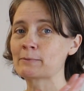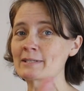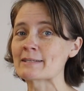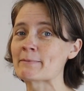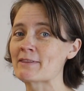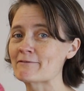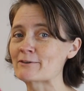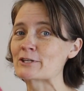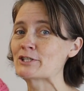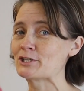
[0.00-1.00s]
was some of the
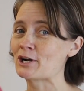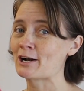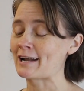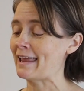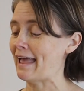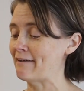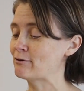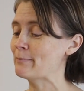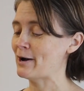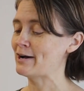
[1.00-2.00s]
first yarn I
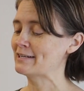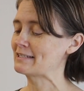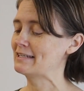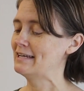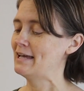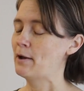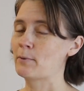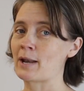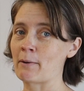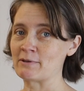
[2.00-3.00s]
ever bought
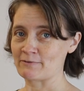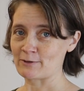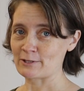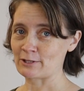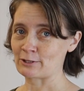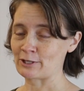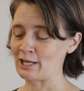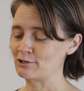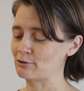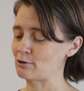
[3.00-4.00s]
when I was first
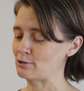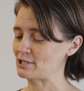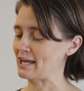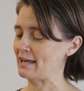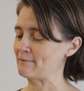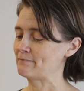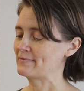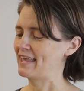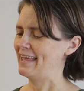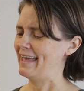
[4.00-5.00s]
learning to crochet,
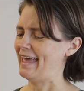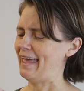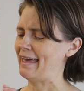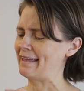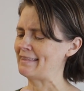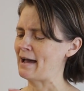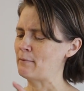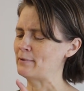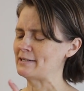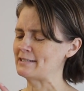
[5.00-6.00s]
and
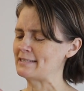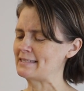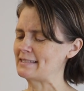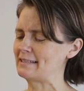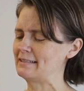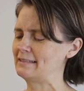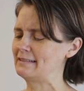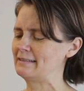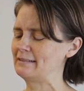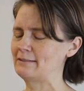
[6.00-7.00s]
that was
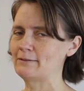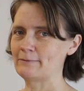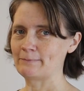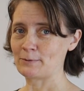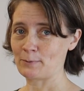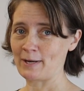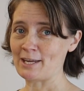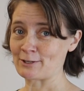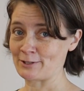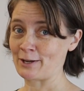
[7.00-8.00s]
20
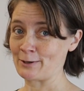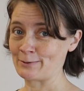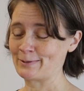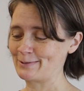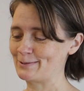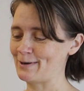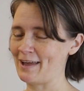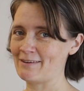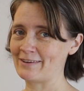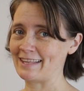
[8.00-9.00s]
years ago. So I
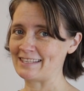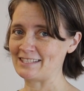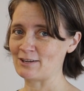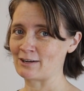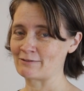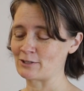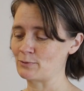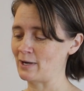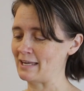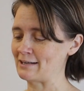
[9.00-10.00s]
have had this yarn for
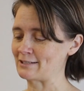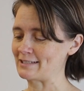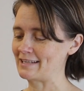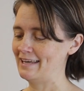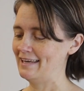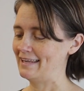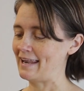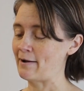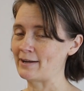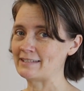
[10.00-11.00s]
20 years.
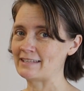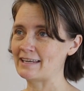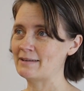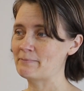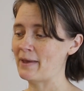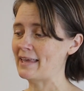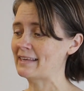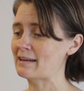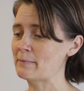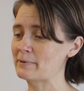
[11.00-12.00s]
Now I did make
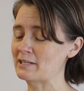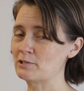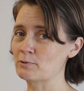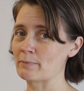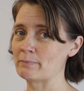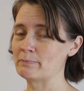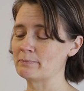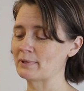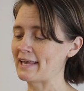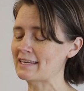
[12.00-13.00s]
it up into a
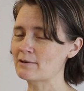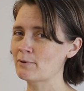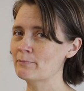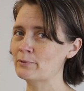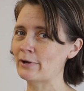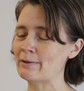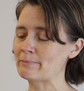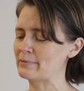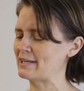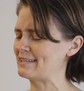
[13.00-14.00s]
blanket at one
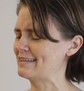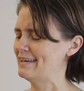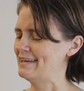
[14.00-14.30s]
point, but